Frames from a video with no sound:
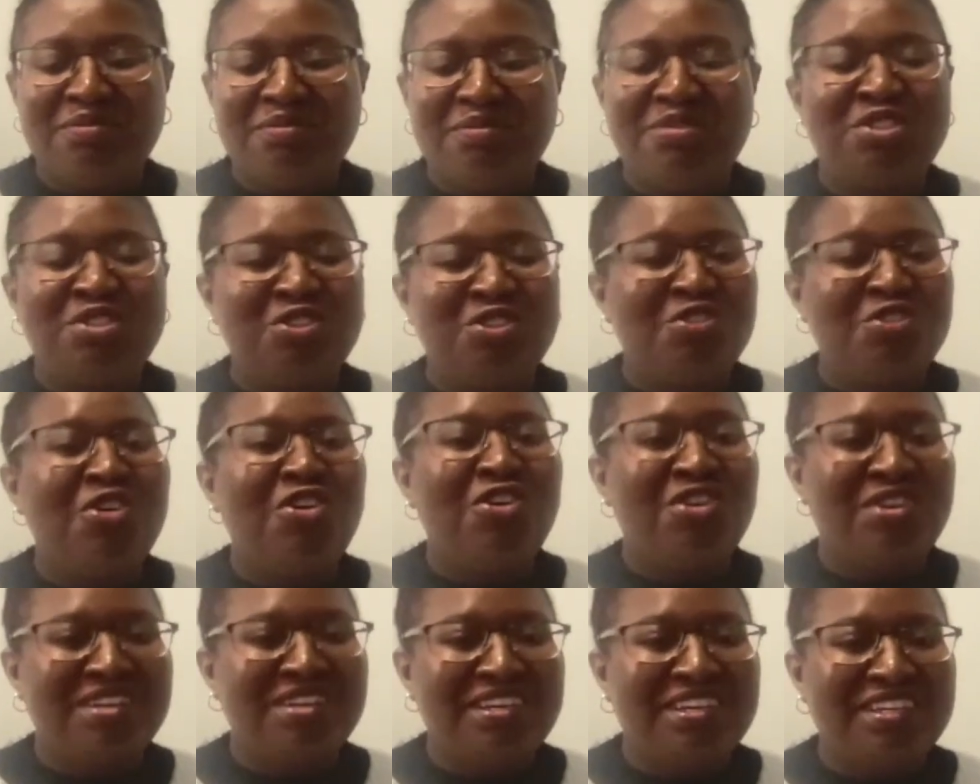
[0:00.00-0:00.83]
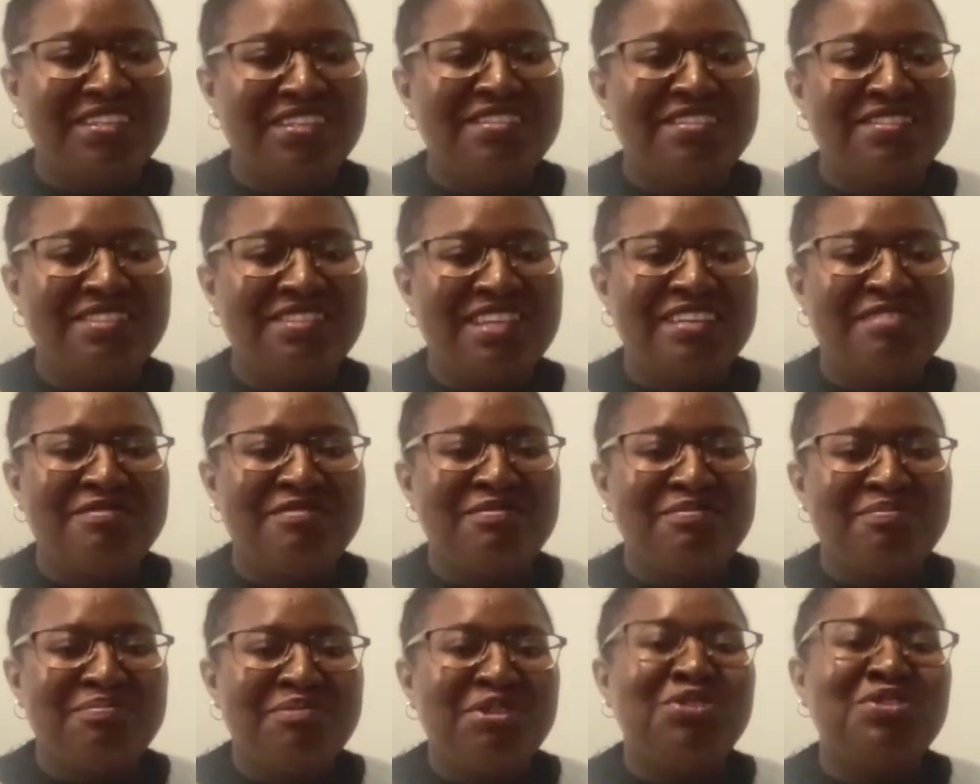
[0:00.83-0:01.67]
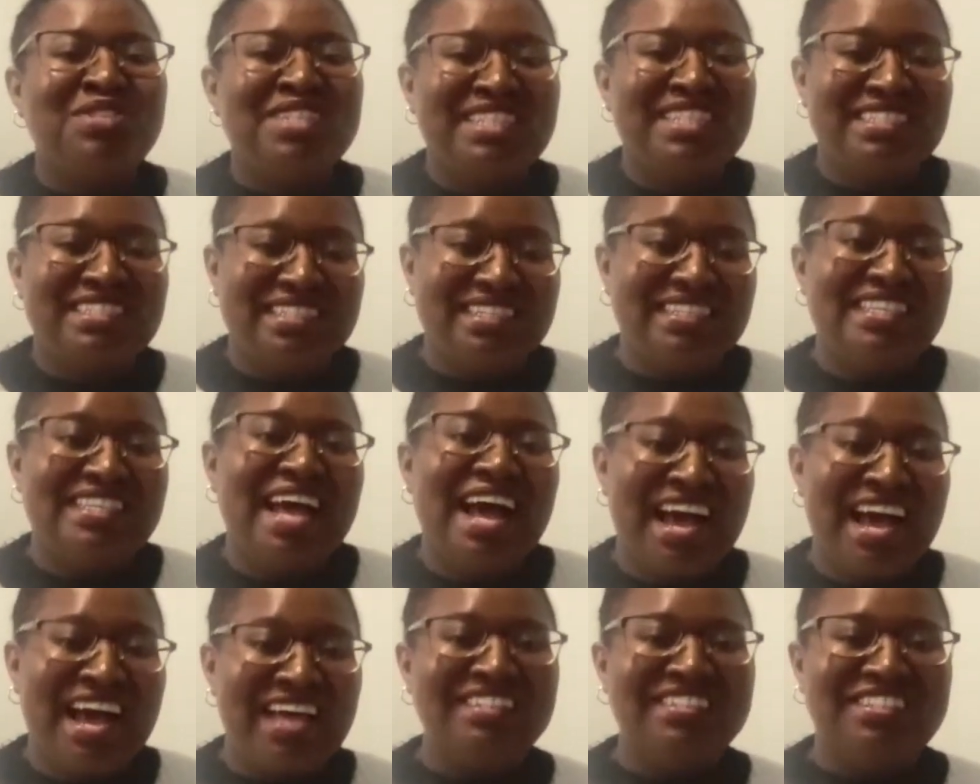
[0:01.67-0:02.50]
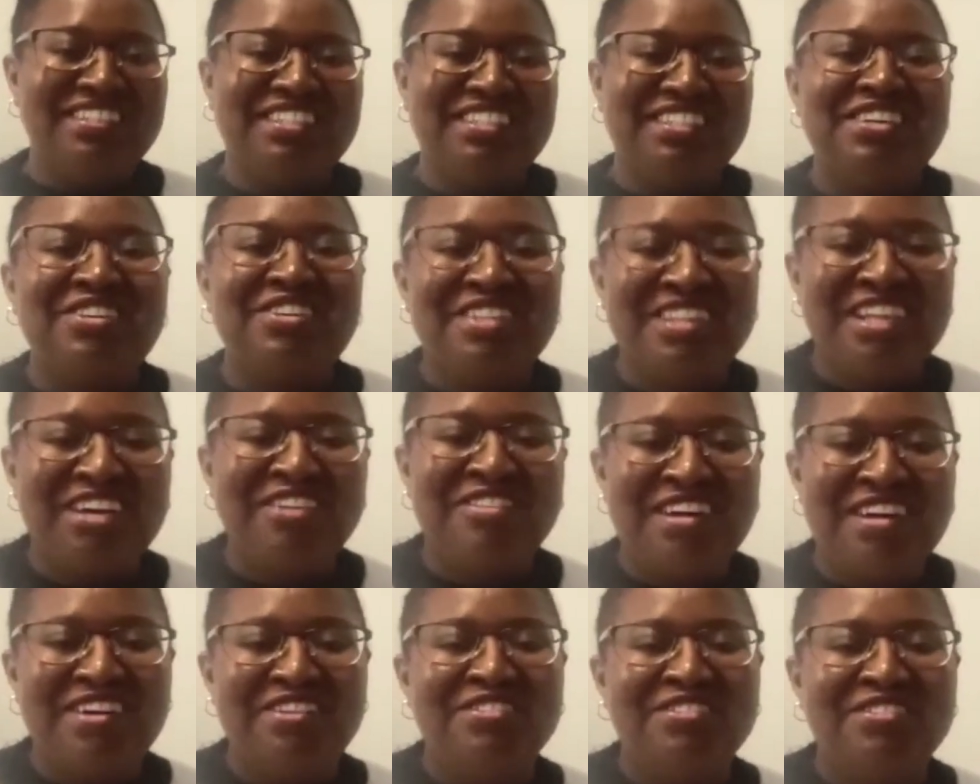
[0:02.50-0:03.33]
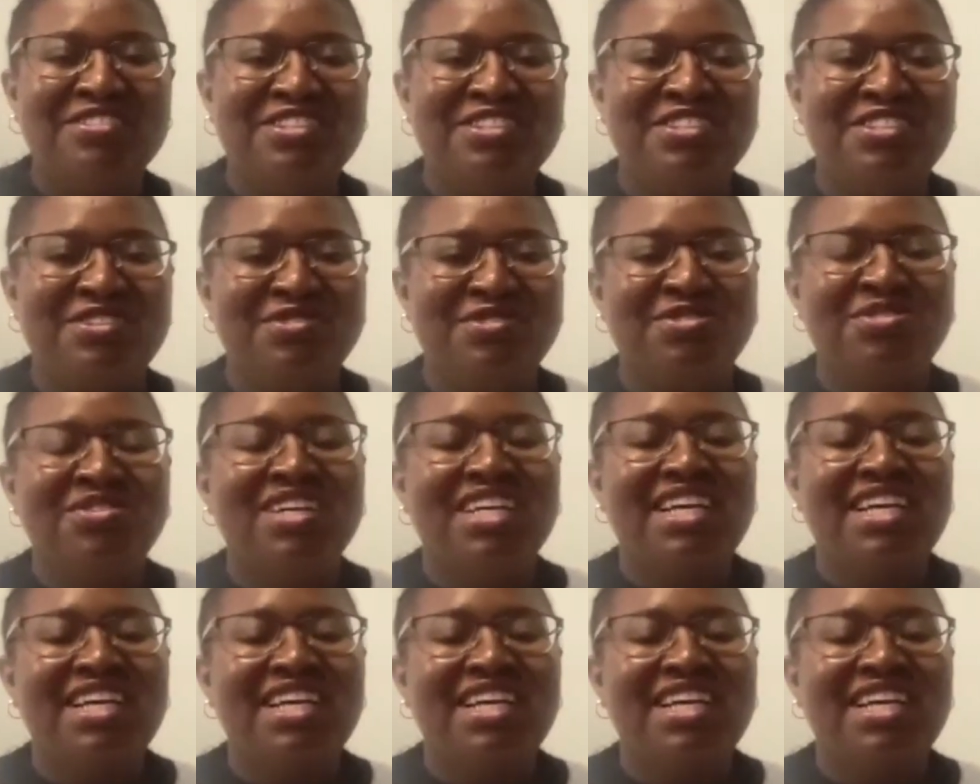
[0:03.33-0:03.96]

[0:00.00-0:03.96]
strong and building this hard shell around you